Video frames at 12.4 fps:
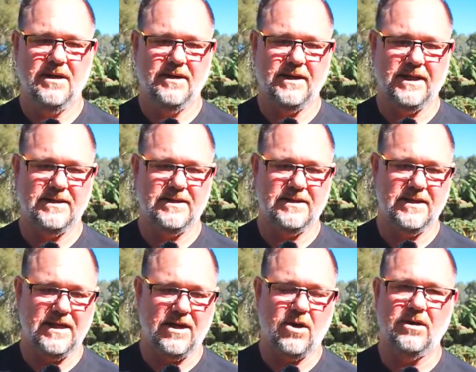that's
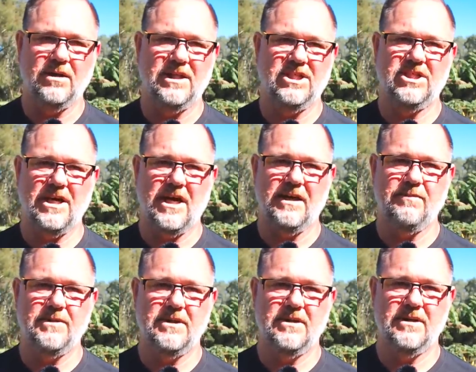oddly
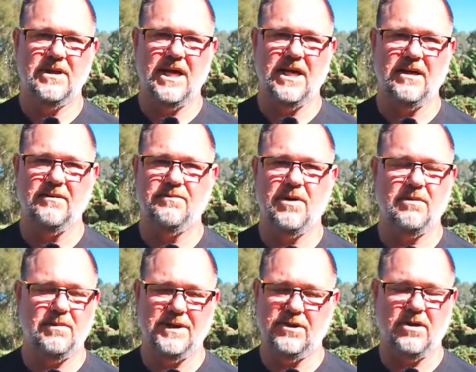shaped and
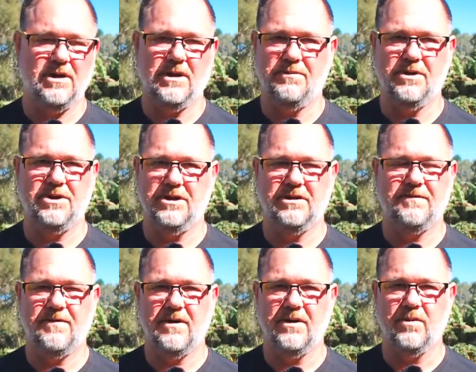probably not going to produce
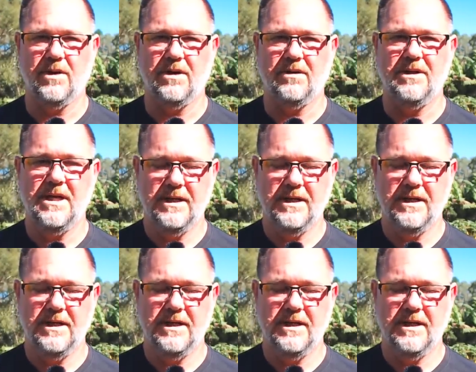very well.